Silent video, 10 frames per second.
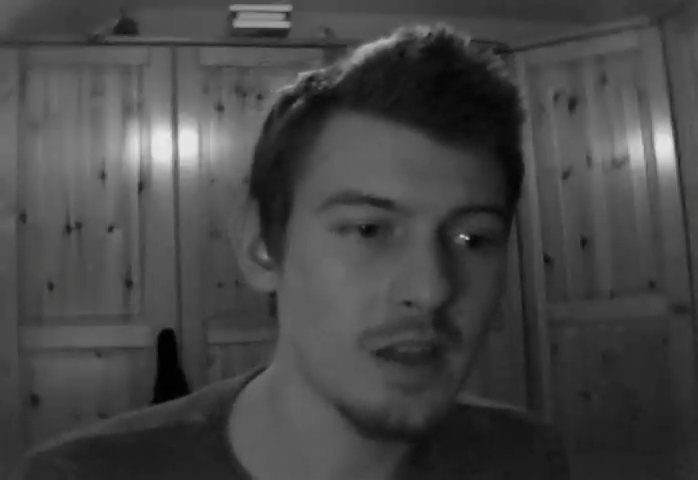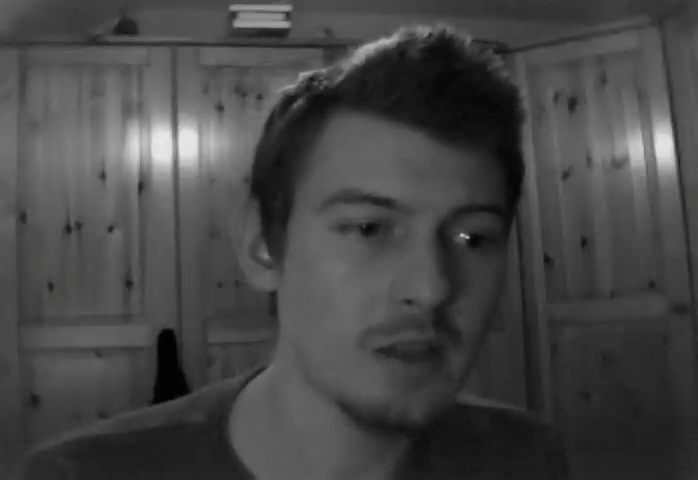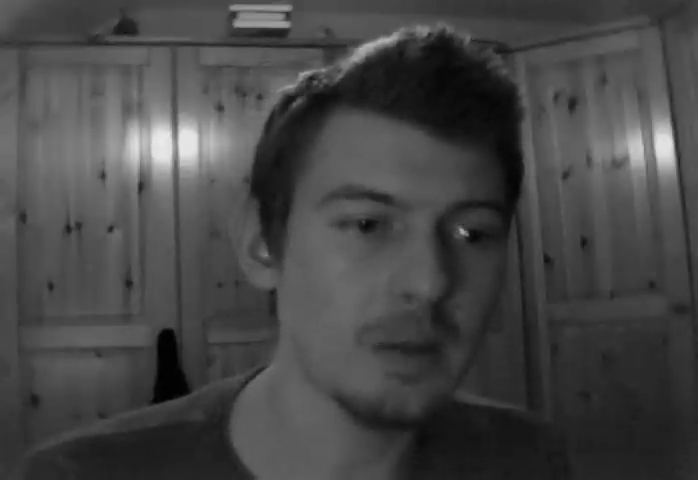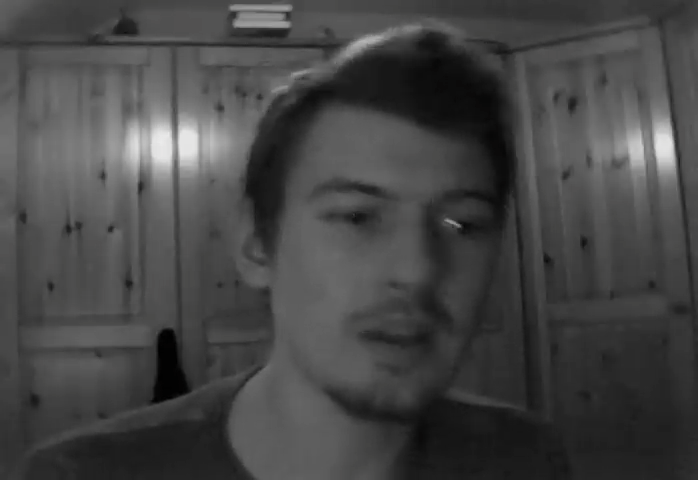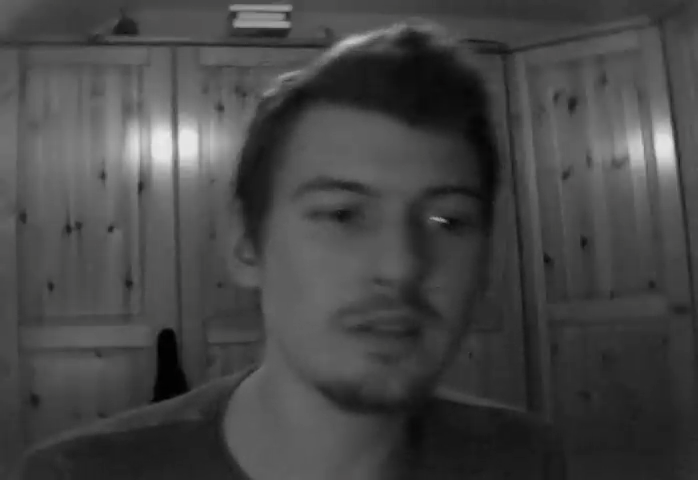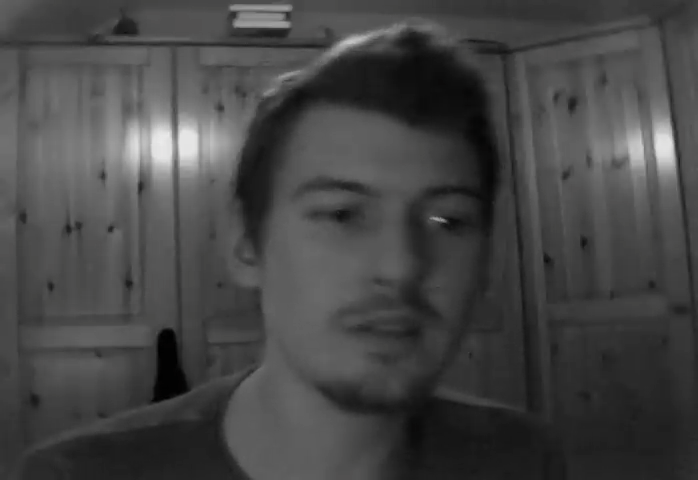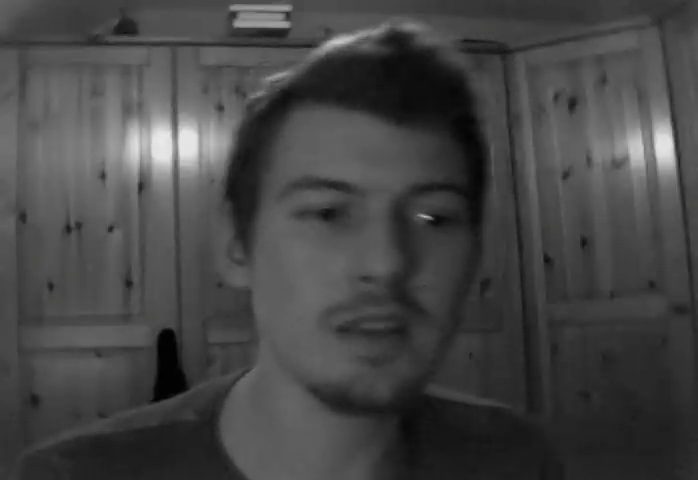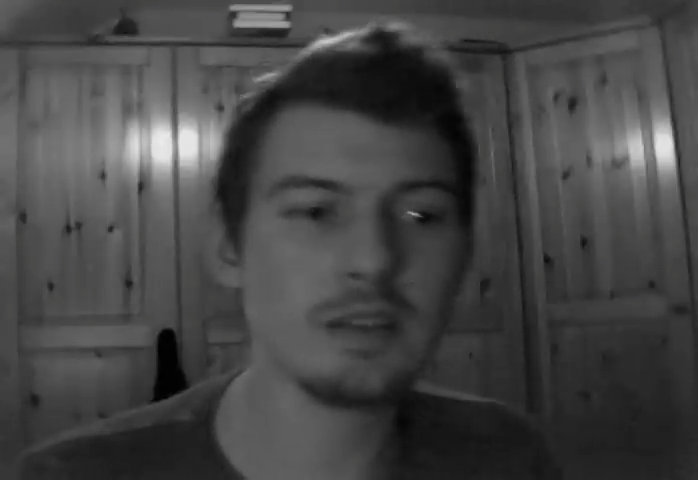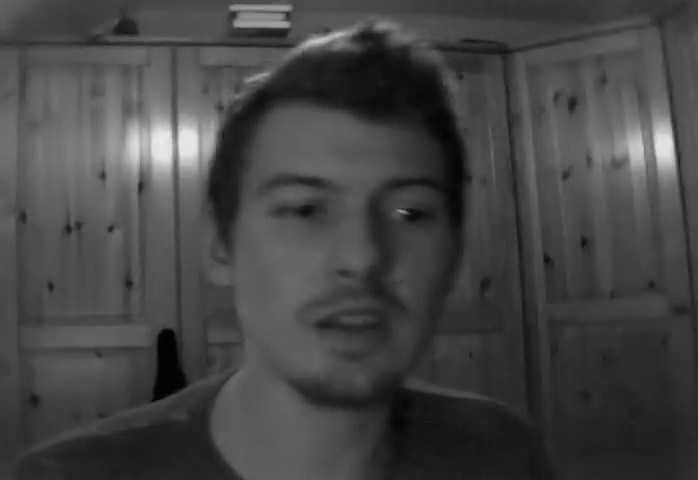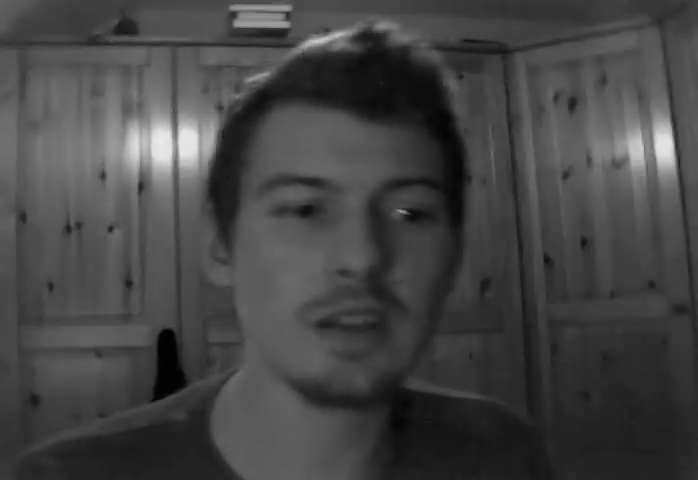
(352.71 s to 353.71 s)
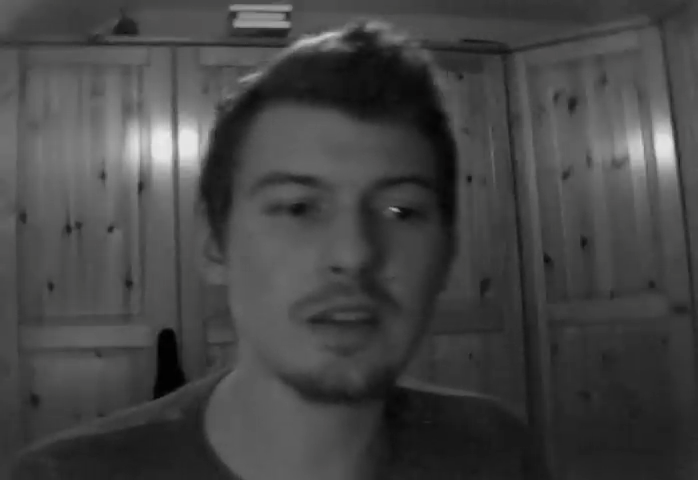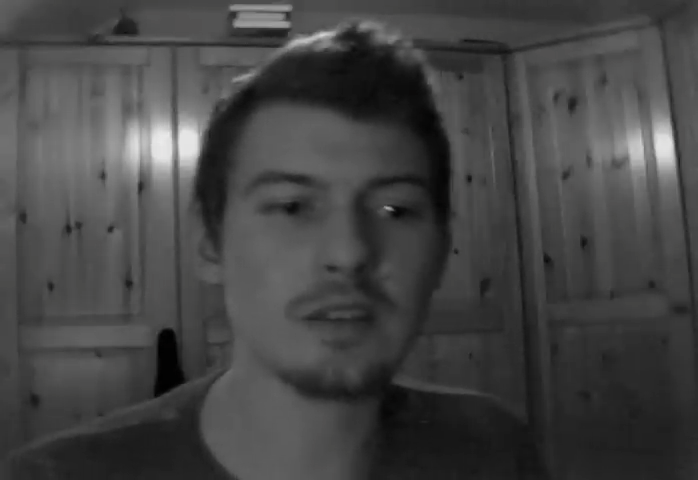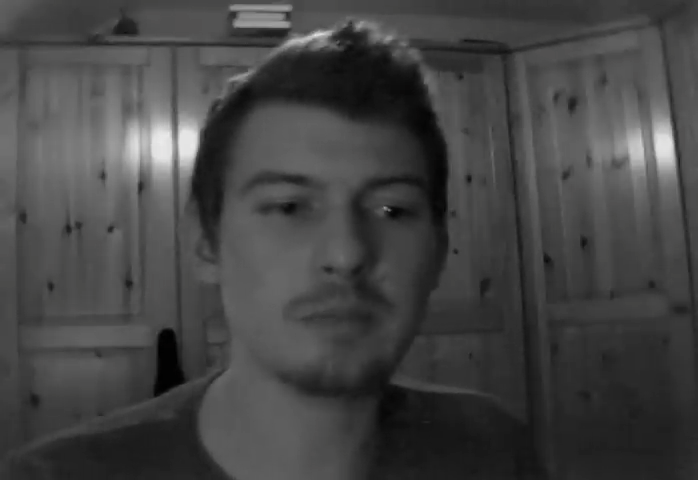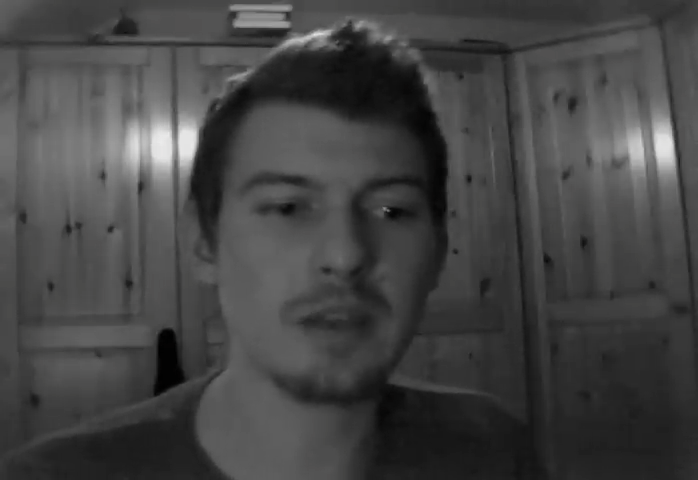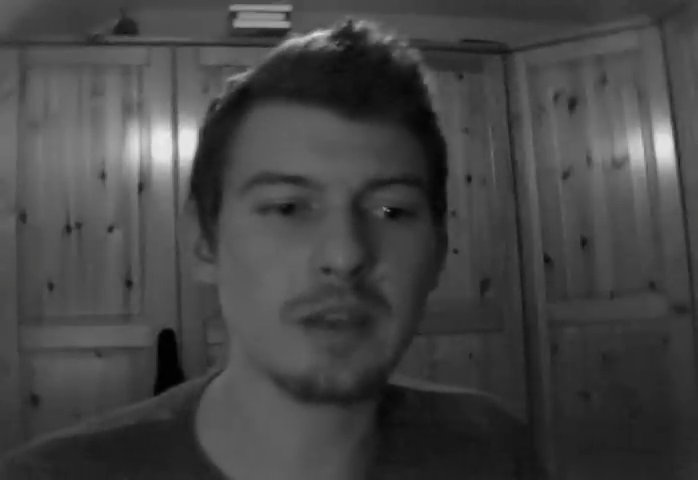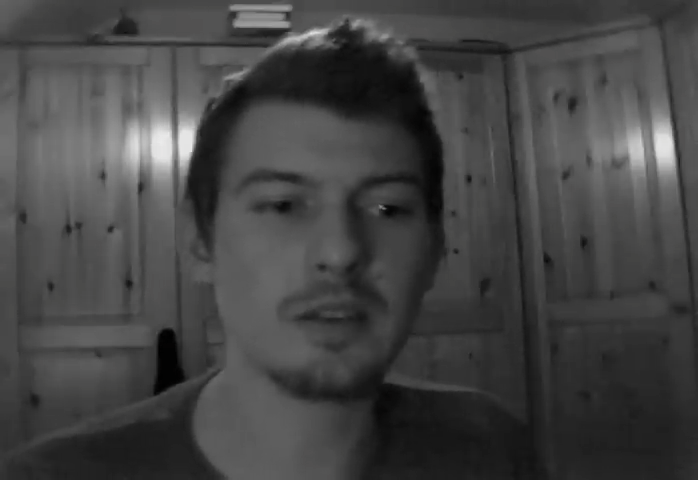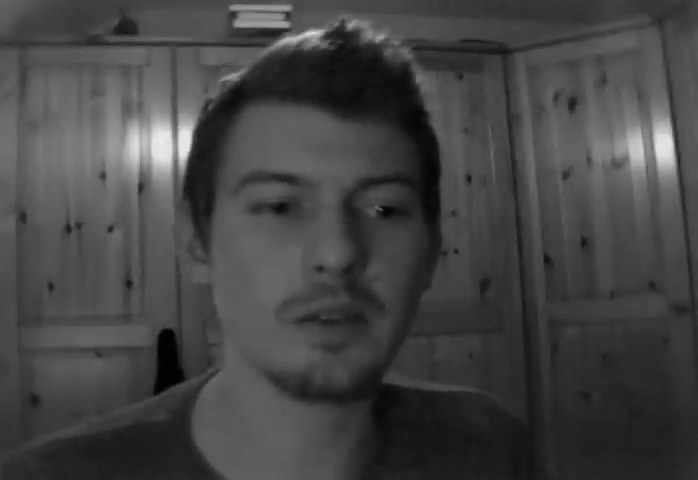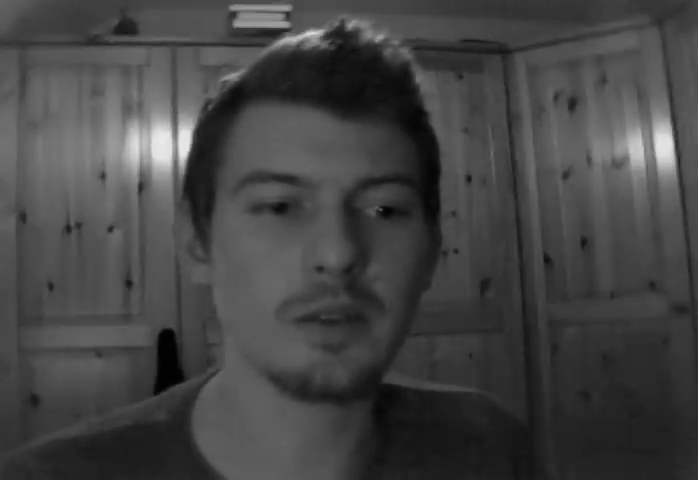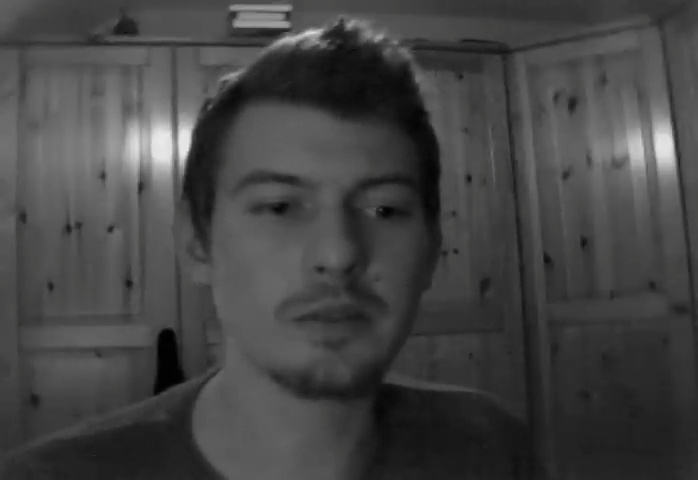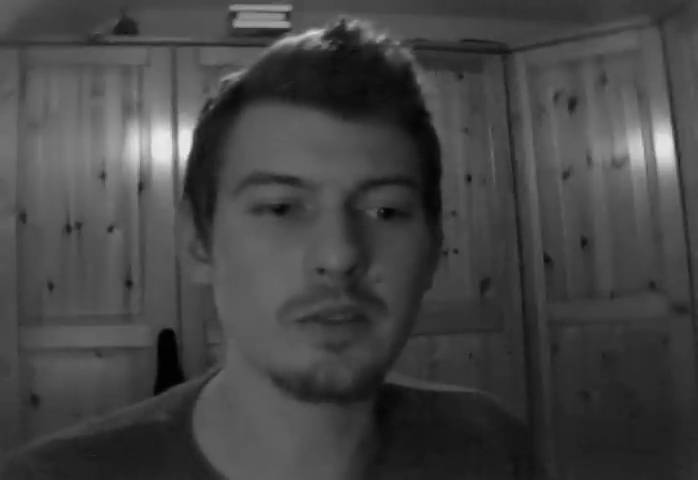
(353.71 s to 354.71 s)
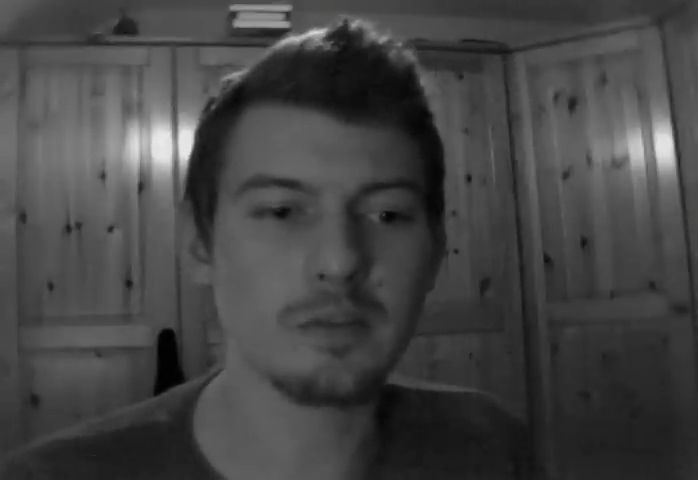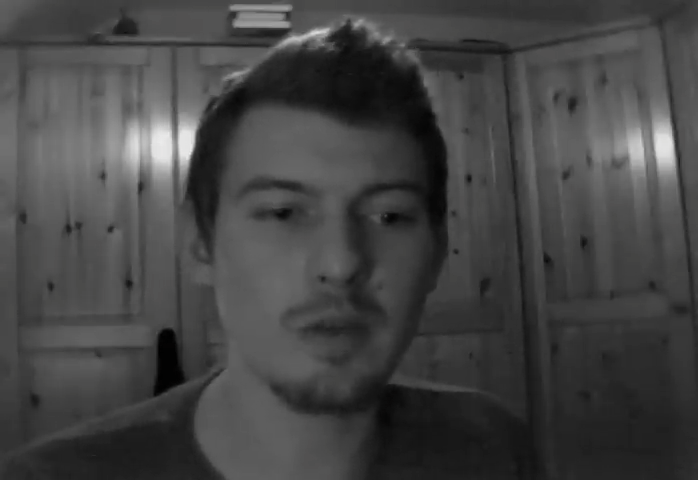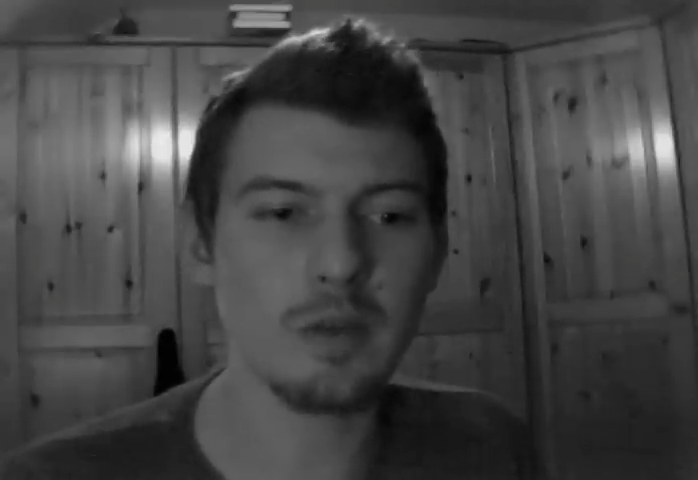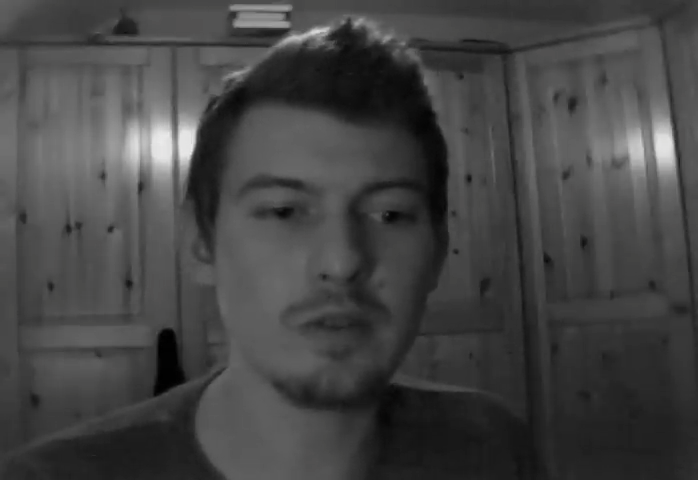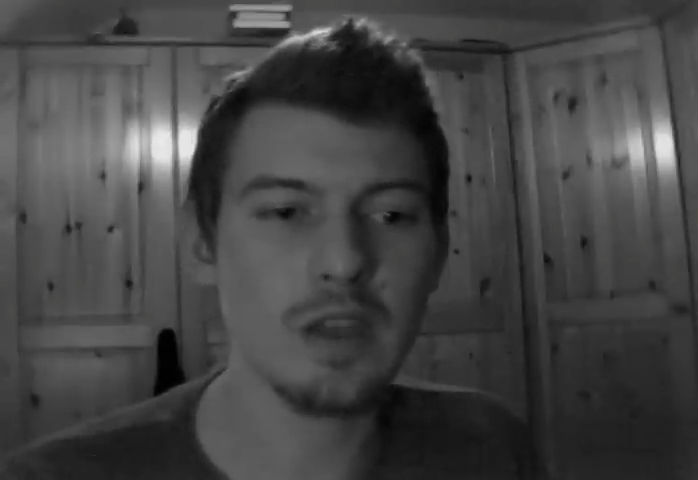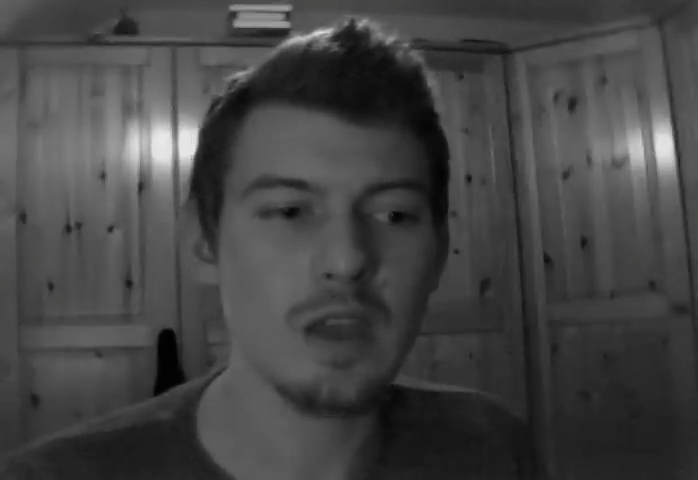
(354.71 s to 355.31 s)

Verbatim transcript: when he says it is better not to smoke